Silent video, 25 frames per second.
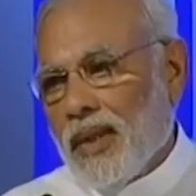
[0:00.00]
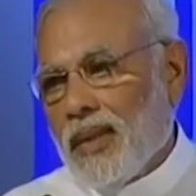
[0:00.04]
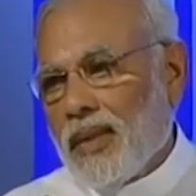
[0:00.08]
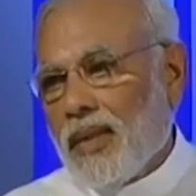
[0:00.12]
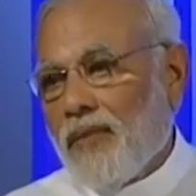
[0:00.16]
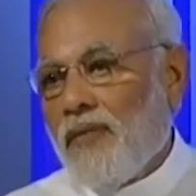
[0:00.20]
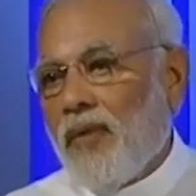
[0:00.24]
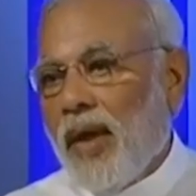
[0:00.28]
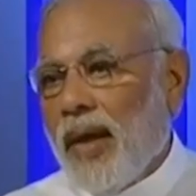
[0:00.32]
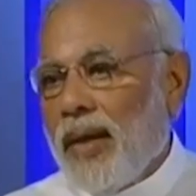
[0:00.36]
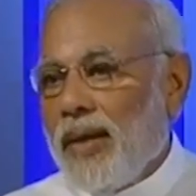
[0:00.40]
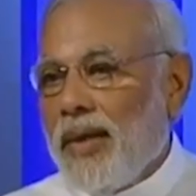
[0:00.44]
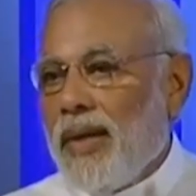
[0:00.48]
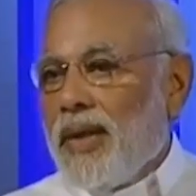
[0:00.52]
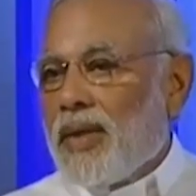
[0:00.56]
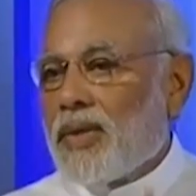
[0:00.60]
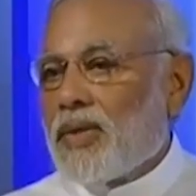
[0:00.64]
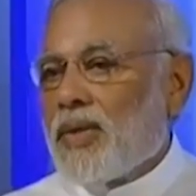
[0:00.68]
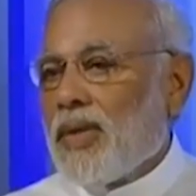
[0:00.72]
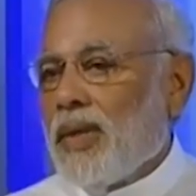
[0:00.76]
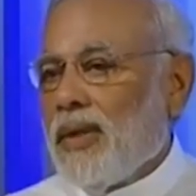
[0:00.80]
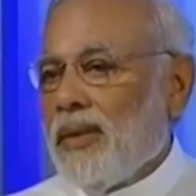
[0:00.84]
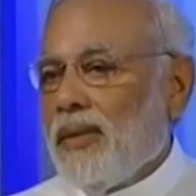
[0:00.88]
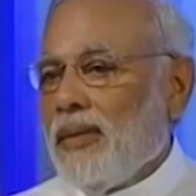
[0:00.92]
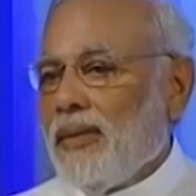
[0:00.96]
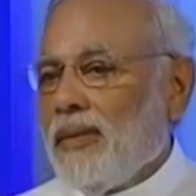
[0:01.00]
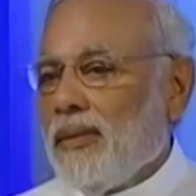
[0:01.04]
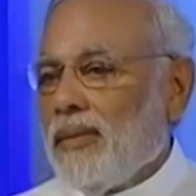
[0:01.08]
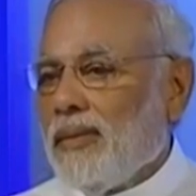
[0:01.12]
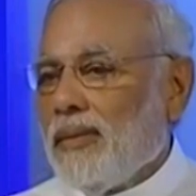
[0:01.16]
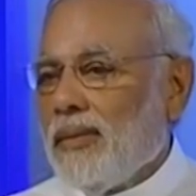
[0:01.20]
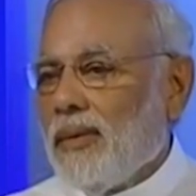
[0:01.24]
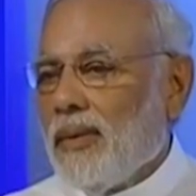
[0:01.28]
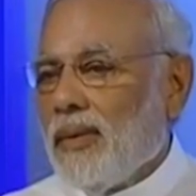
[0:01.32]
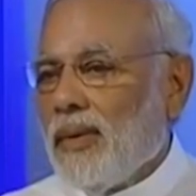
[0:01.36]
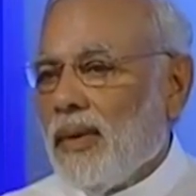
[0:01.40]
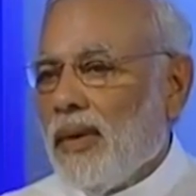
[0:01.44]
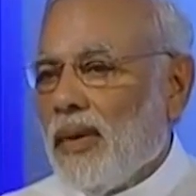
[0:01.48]
The validation
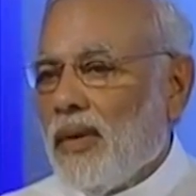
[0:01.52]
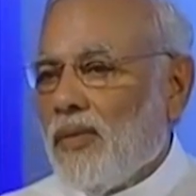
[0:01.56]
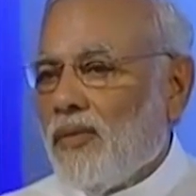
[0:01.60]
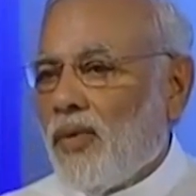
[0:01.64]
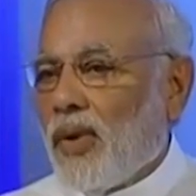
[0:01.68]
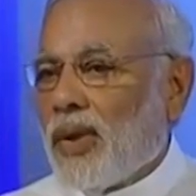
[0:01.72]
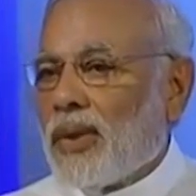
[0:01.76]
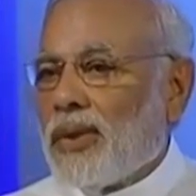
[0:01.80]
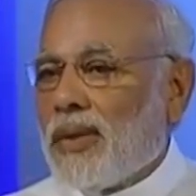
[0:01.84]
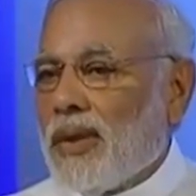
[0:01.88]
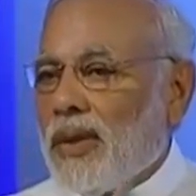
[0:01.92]
for